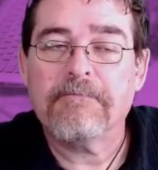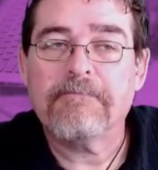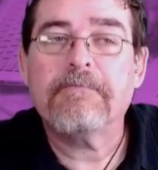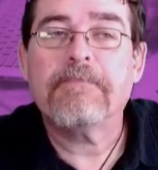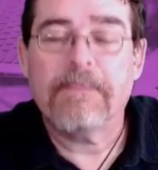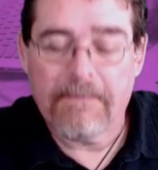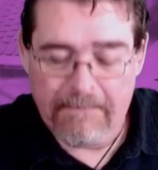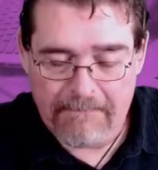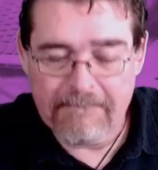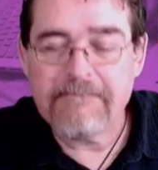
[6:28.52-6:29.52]

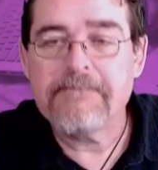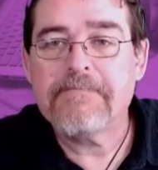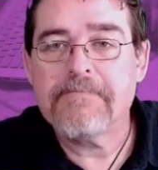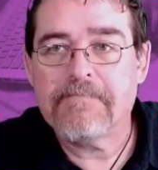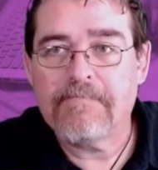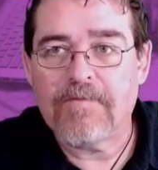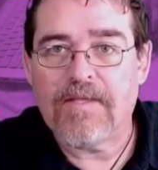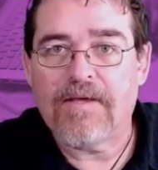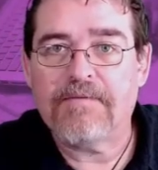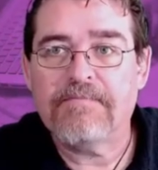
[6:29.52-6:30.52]

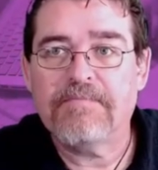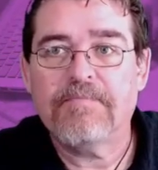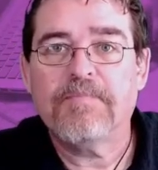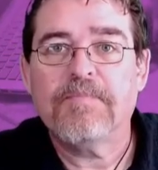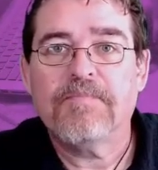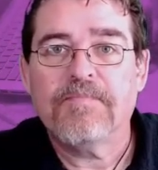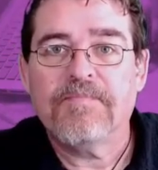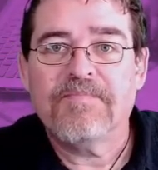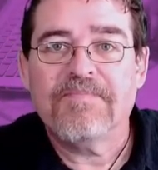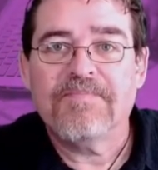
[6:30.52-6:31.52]

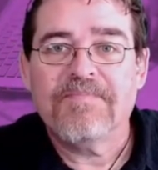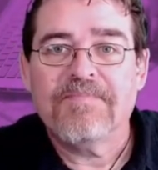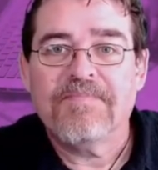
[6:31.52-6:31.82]
No words are spoken by the person on screen.